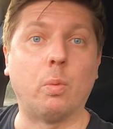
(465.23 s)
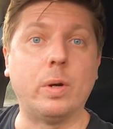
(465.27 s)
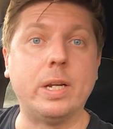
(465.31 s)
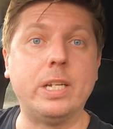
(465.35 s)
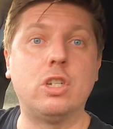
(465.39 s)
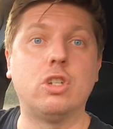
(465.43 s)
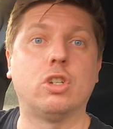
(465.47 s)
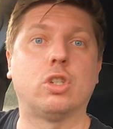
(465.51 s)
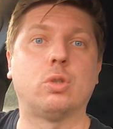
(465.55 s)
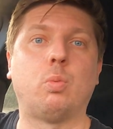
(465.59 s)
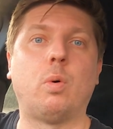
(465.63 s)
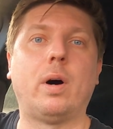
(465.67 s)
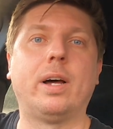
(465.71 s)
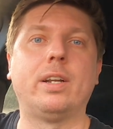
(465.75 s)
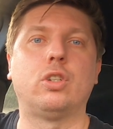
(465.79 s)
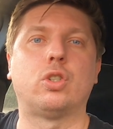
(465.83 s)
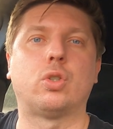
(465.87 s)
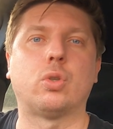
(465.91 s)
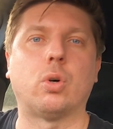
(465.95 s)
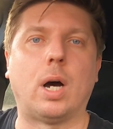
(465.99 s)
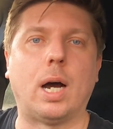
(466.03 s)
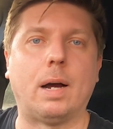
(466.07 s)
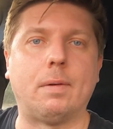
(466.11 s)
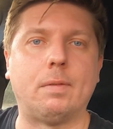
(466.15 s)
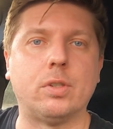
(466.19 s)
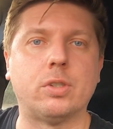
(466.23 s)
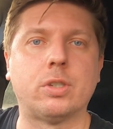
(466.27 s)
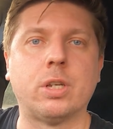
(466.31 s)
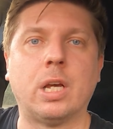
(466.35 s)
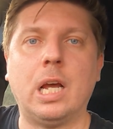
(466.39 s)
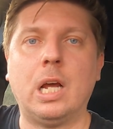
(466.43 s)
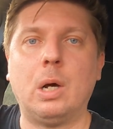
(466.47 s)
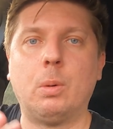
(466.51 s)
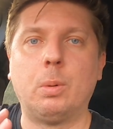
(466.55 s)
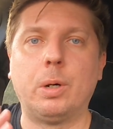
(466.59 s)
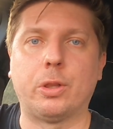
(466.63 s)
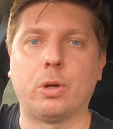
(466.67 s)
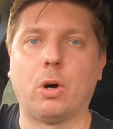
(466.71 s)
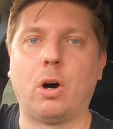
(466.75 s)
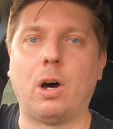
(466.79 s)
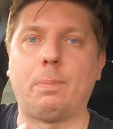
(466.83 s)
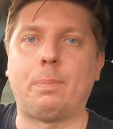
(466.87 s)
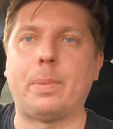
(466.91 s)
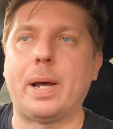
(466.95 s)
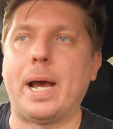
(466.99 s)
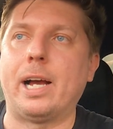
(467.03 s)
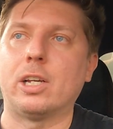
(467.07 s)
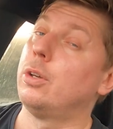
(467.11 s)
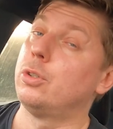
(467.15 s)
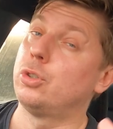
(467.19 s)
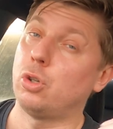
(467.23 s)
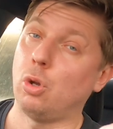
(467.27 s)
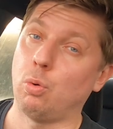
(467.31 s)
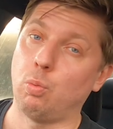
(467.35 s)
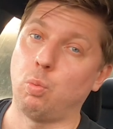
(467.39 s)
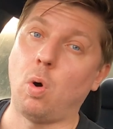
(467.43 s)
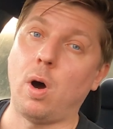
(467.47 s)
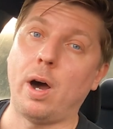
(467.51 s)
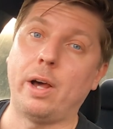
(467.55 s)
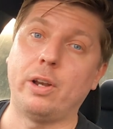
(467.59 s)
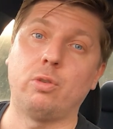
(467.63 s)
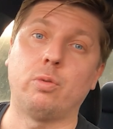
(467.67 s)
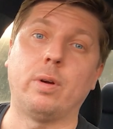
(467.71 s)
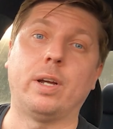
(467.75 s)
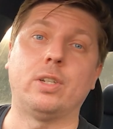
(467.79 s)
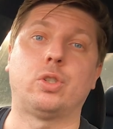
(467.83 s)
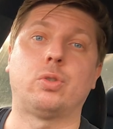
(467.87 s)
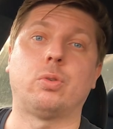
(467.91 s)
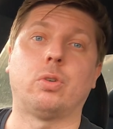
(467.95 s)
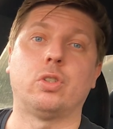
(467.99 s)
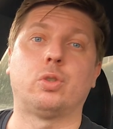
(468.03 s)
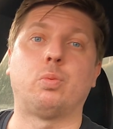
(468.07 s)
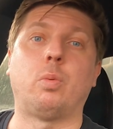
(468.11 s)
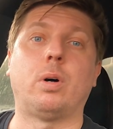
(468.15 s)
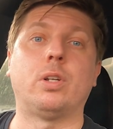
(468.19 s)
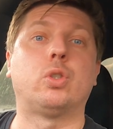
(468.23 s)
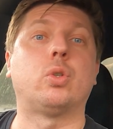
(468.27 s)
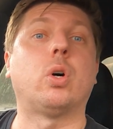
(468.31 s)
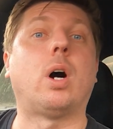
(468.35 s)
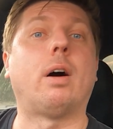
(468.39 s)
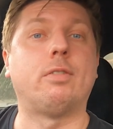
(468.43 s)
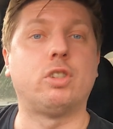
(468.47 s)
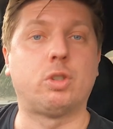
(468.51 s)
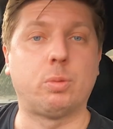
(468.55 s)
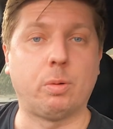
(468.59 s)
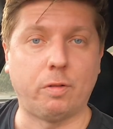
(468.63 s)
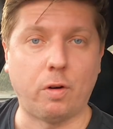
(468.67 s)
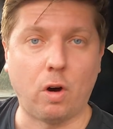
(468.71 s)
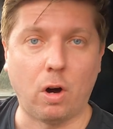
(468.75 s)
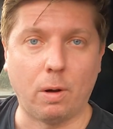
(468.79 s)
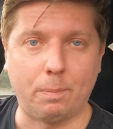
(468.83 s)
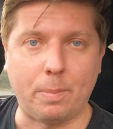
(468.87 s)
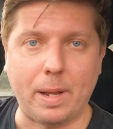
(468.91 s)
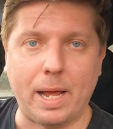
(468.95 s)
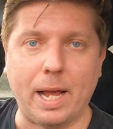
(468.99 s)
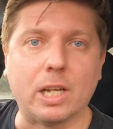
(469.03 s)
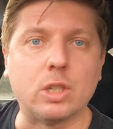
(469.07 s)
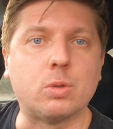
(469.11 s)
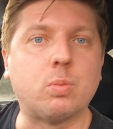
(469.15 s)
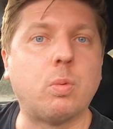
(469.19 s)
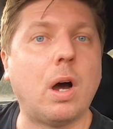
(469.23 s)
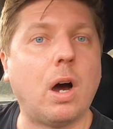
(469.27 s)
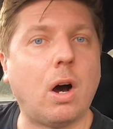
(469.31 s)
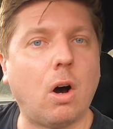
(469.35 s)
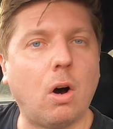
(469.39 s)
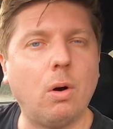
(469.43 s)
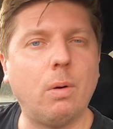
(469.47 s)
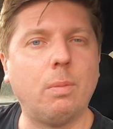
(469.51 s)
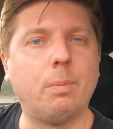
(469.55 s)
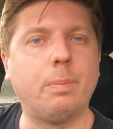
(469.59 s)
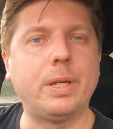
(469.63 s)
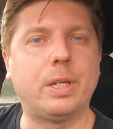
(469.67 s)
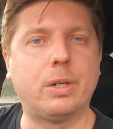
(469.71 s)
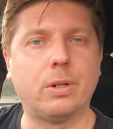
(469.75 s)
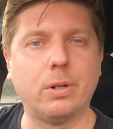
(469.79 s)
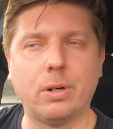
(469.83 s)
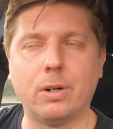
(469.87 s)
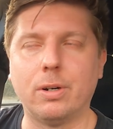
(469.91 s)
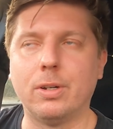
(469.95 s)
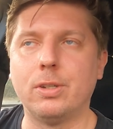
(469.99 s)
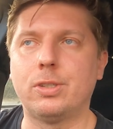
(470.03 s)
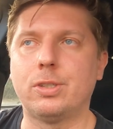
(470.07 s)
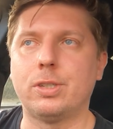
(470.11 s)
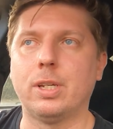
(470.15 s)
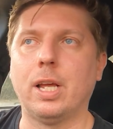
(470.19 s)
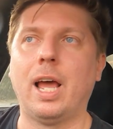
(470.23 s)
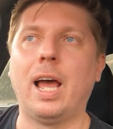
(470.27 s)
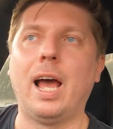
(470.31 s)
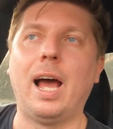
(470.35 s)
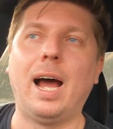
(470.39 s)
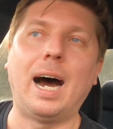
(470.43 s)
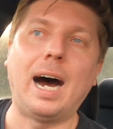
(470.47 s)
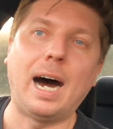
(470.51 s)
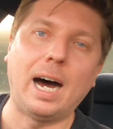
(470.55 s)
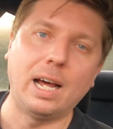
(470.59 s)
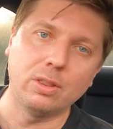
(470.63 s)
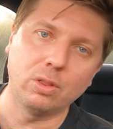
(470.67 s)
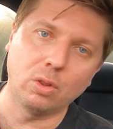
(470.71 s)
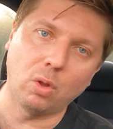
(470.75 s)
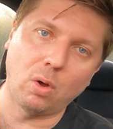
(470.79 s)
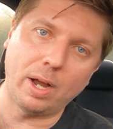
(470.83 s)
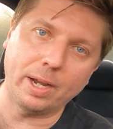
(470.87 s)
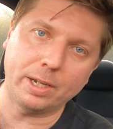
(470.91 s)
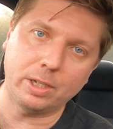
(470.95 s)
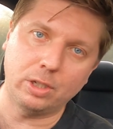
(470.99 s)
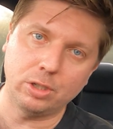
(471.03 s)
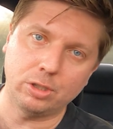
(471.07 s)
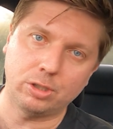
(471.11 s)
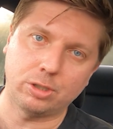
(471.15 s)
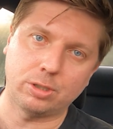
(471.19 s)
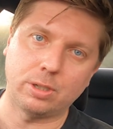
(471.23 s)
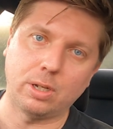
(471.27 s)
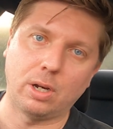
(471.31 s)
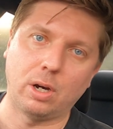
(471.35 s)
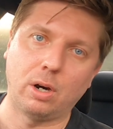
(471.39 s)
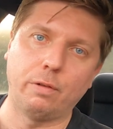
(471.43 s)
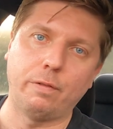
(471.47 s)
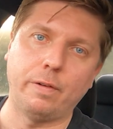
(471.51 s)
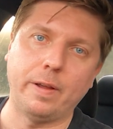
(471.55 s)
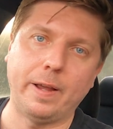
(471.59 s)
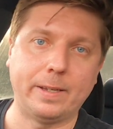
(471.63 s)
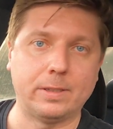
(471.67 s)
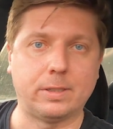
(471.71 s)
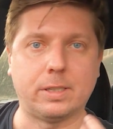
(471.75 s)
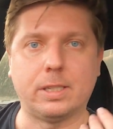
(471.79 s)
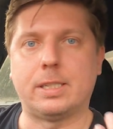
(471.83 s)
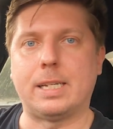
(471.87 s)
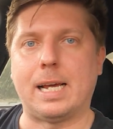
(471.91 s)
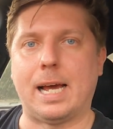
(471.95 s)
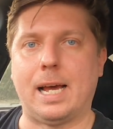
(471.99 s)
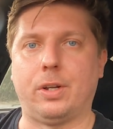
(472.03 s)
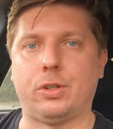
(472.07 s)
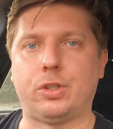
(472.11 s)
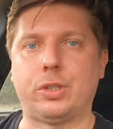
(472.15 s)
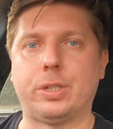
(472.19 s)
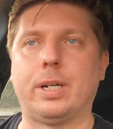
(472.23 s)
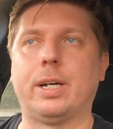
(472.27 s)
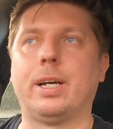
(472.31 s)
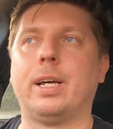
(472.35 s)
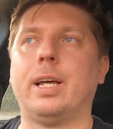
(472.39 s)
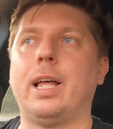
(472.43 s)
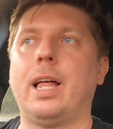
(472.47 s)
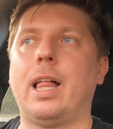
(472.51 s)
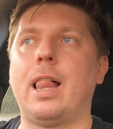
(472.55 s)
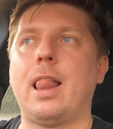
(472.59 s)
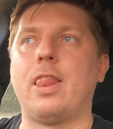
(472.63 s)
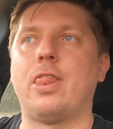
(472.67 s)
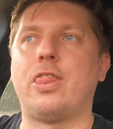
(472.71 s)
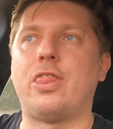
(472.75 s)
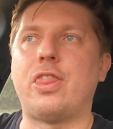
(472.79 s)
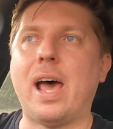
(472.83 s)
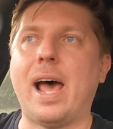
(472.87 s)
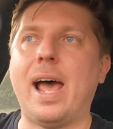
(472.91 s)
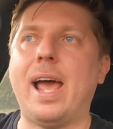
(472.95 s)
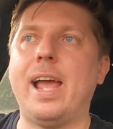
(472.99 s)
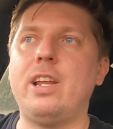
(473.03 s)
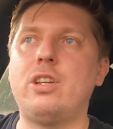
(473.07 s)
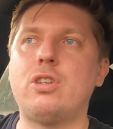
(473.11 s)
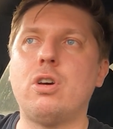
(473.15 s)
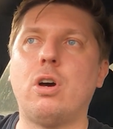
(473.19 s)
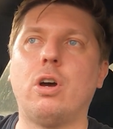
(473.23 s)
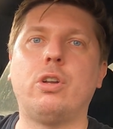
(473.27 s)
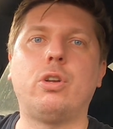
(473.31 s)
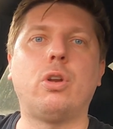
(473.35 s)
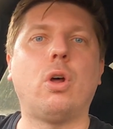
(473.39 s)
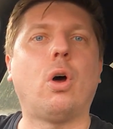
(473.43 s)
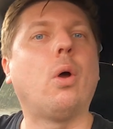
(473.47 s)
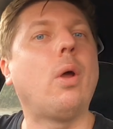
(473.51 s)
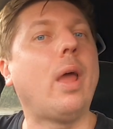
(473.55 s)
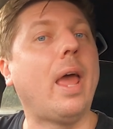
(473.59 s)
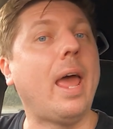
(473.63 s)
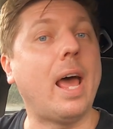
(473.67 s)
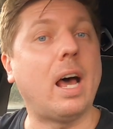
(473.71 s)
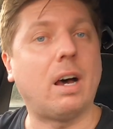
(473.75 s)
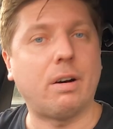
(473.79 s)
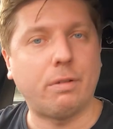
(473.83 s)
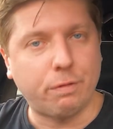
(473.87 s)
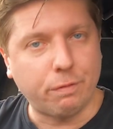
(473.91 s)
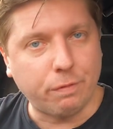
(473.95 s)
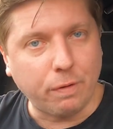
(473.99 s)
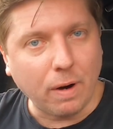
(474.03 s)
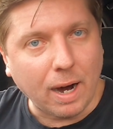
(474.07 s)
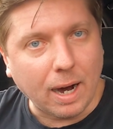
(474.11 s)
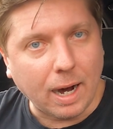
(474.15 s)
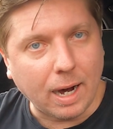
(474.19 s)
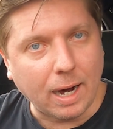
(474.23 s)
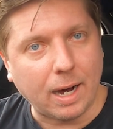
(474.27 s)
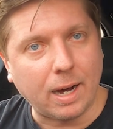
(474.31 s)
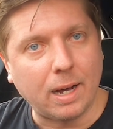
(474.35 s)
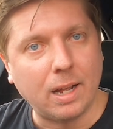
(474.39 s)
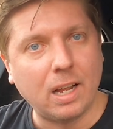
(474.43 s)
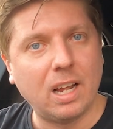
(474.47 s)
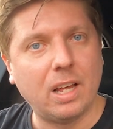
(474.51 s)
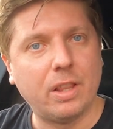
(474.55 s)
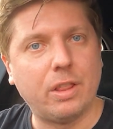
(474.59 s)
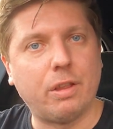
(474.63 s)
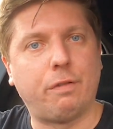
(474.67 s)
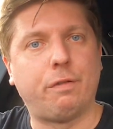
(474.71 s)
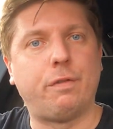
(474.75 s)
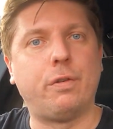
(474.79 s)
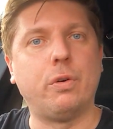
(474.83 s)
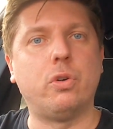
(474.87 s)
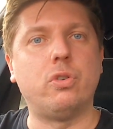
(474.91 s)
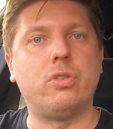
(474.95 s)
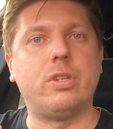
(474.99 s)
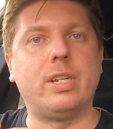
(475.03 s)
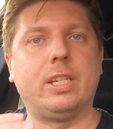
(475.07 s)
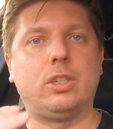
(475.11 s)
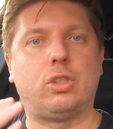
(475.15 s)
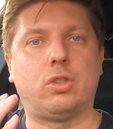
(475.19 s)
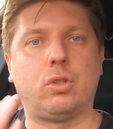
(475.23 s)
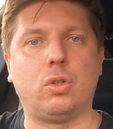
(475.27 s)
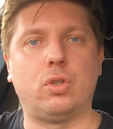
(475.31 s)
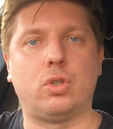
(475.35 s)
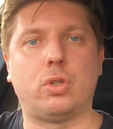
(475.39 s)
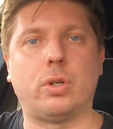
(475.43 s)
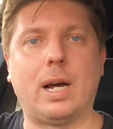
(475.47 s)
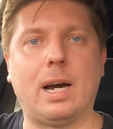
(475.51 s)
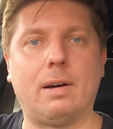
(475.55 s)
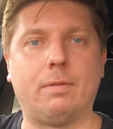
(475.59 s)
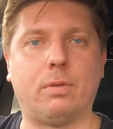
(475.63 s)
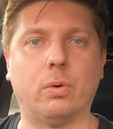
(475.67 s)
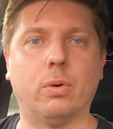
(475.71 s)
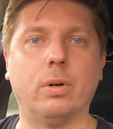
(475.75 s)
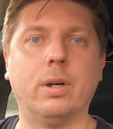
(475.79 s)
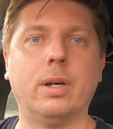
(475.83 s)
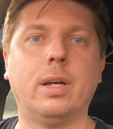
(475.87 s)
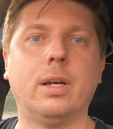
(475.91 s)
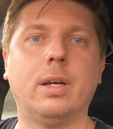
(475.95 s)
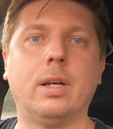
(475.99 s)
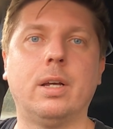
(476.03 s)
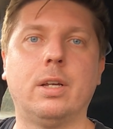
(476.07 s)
We just want drivers with hot bags. So why do restaurants want drivers with hot bags? Well, because unlike yourself as a dasher, they don't know how far the food needs to travel.